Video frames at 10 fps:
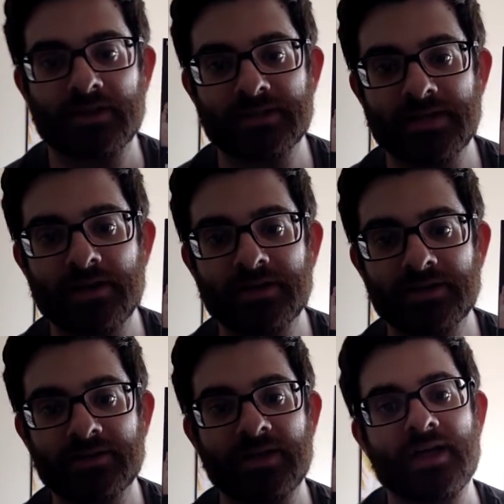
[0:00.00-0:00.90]

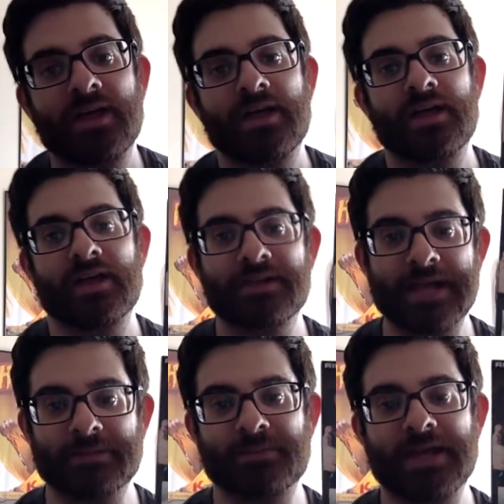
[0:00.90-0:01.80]
Kazarian and
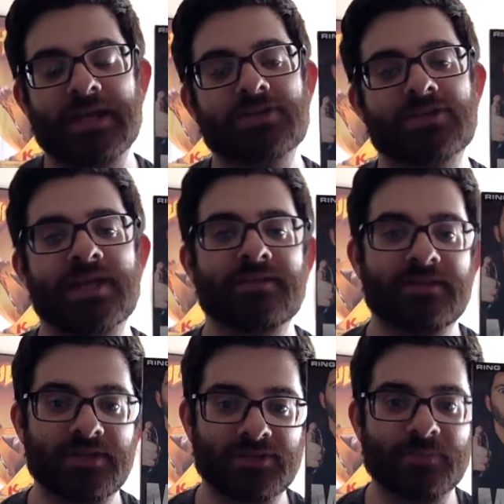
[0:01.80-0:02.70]
Hangman Page, and
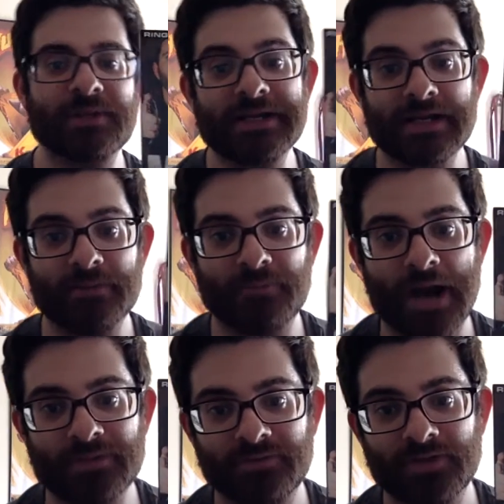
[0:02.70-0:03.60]
they start beating up
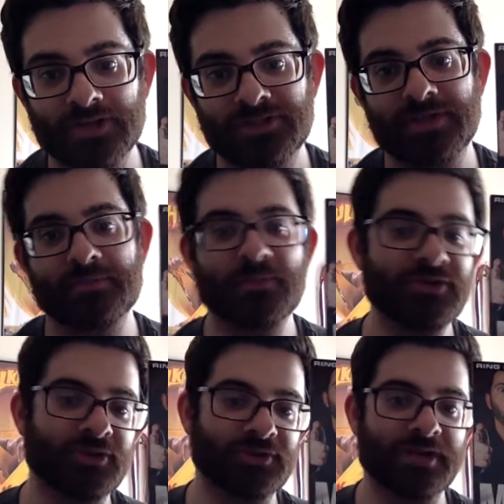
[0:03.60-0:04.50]
Bobby Fish. Then the
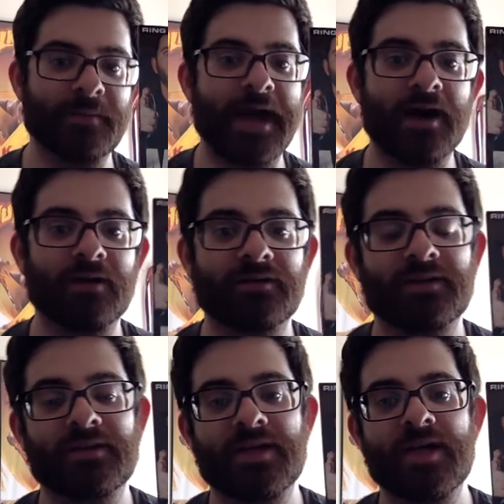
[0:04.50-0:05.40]
Briscoes come out,
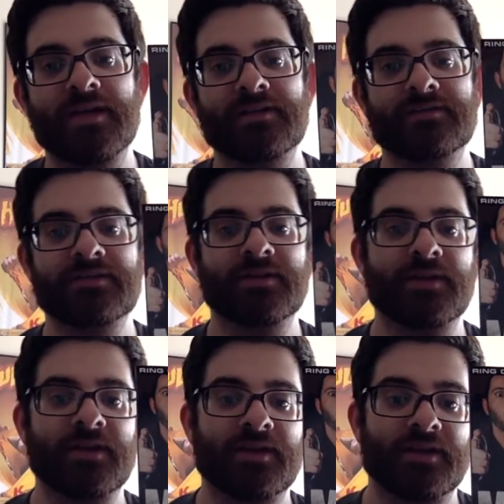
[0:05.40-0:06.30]
and
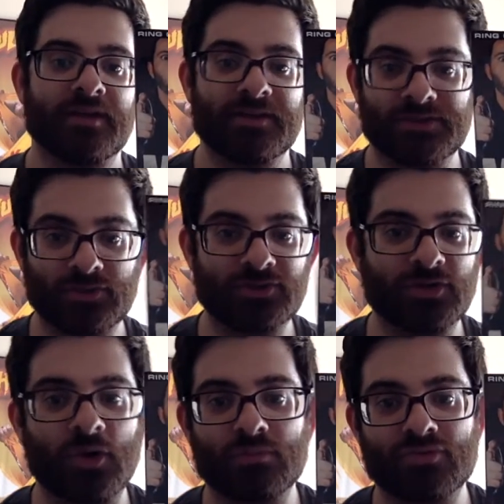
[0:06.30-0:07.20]
it starts
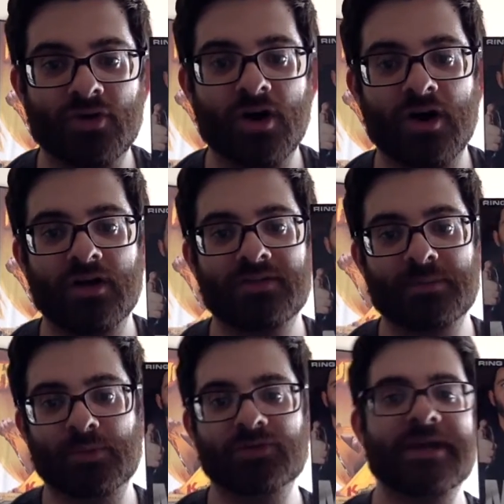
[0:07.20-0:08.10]
a whole brawl, and
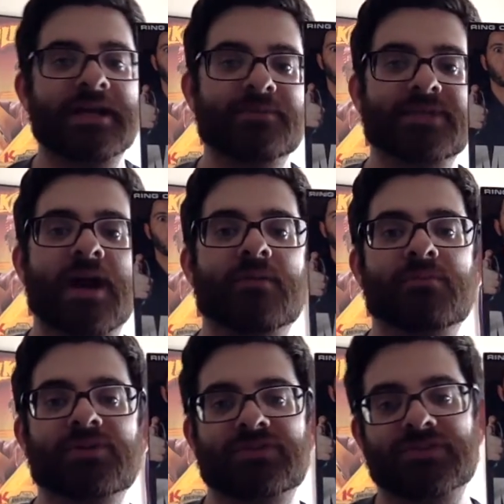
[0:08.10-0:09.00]
then Bully Ray comes out and
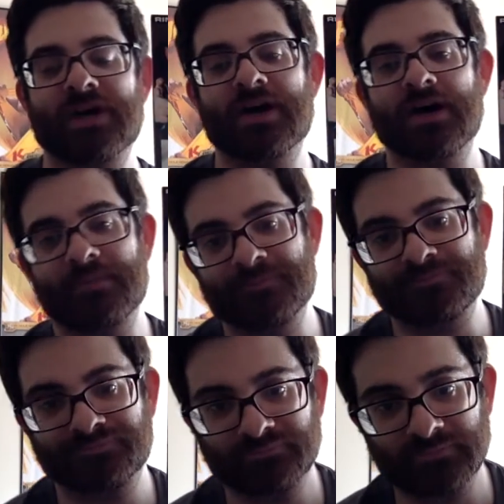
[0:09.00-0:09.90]
puts
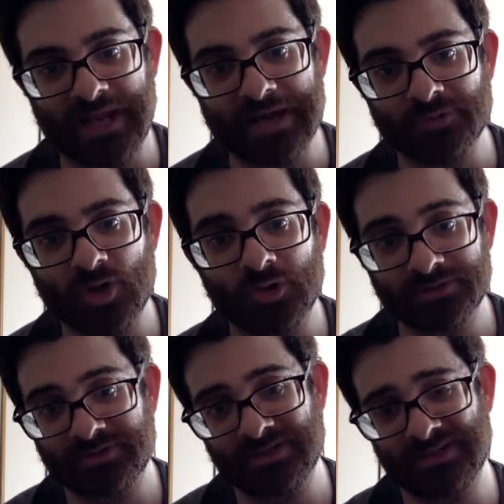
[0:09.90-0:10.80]
Adam
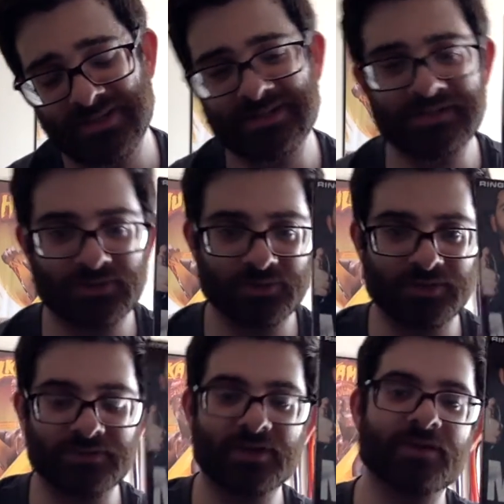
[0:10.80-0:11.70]
Cole into,
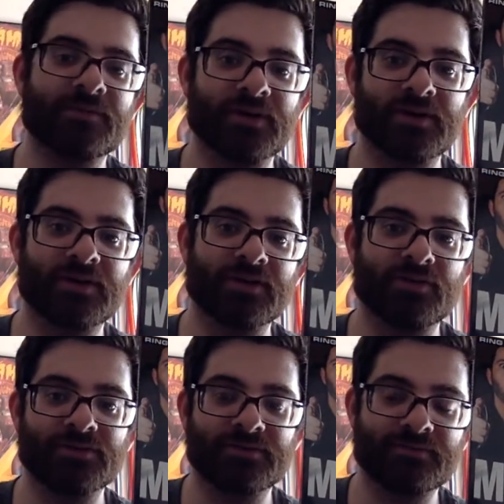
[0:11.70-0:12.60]
you know,
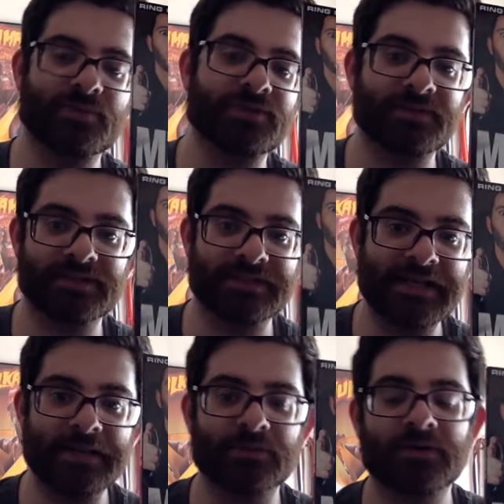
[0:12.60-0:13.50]
puts him into a
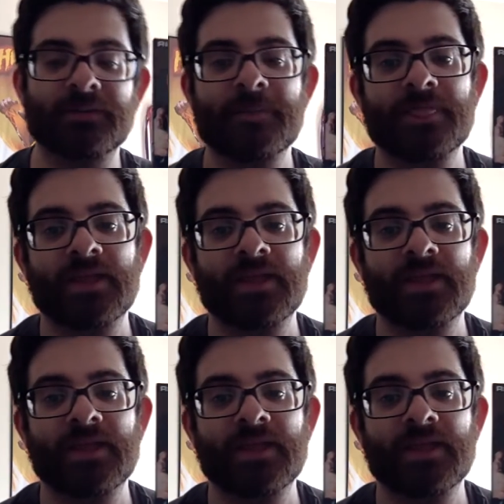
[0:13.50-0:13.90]
table.